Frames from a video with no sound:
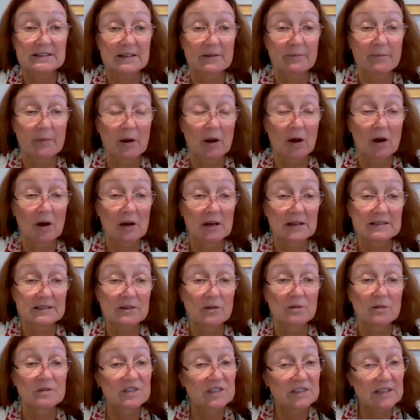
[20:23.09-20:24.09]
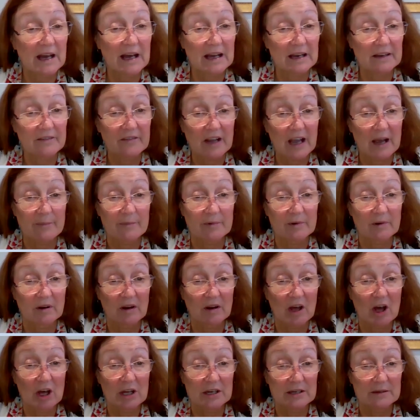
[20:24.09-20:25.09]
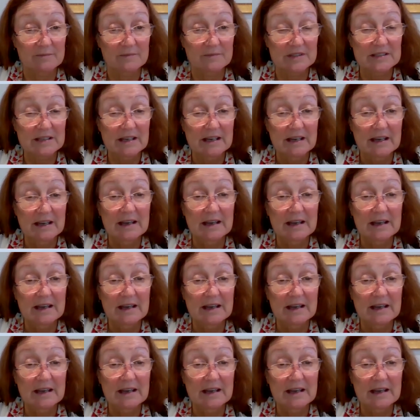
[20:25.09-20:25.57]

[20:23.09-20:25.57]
supplies or sale of capital items.